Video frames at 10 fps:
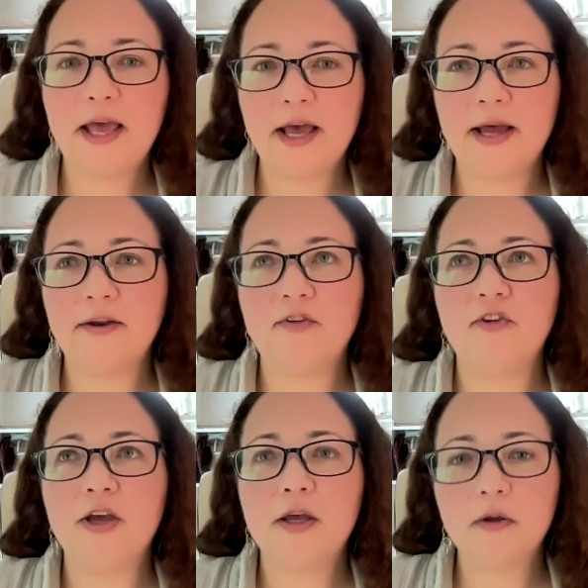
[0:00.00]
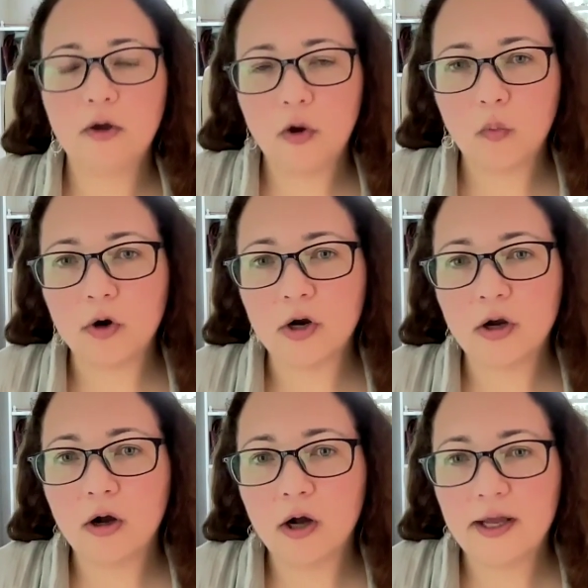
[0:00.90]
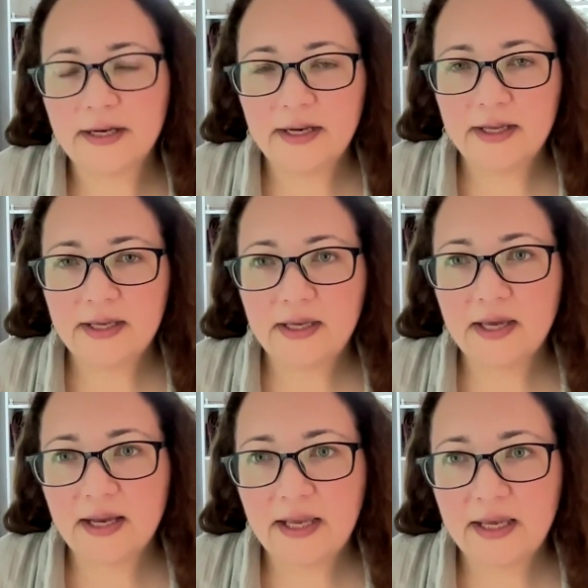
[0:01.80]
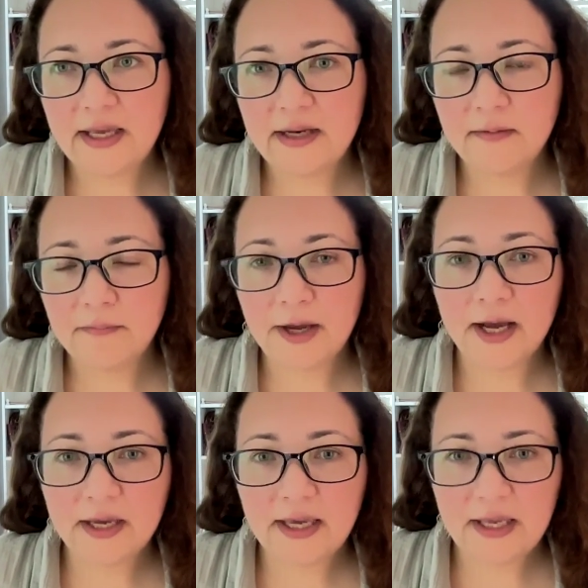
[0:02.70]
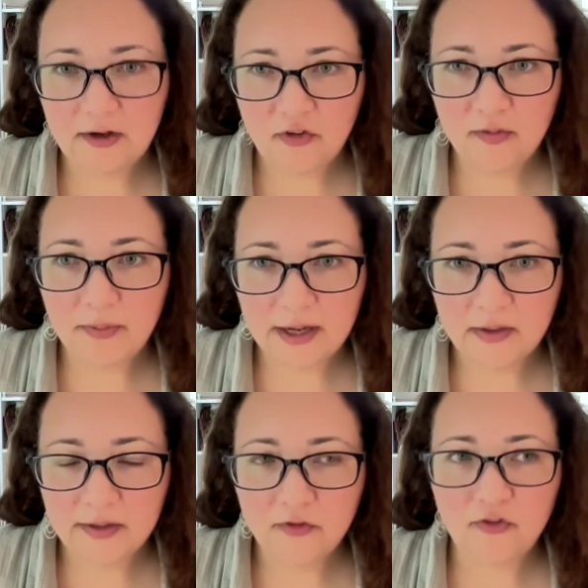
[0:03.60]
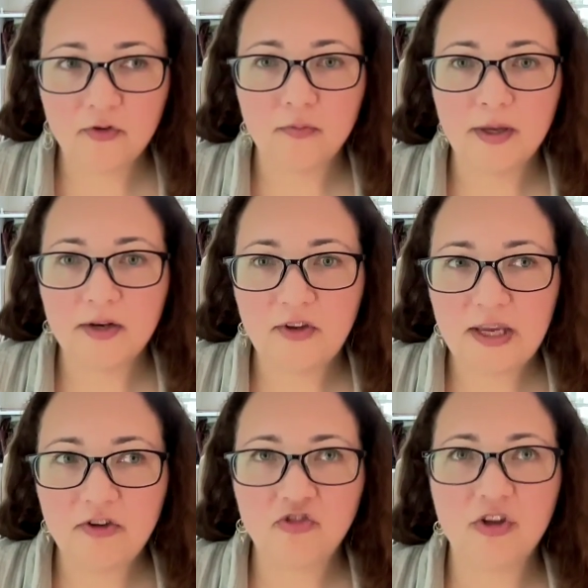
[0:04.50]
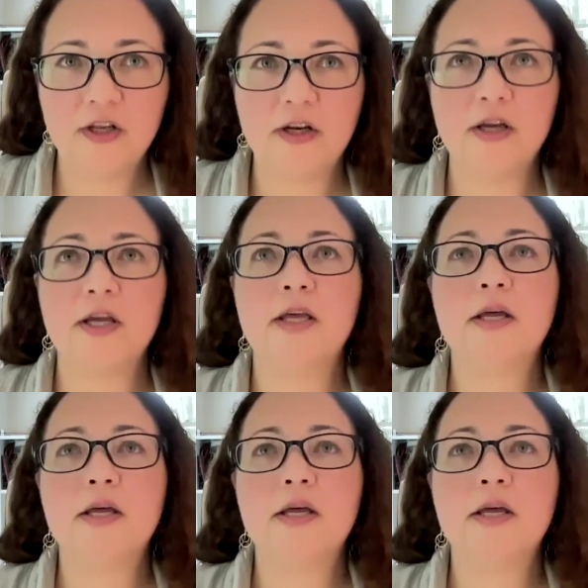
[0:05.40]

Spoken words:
And work on getting it back into balance through meditation,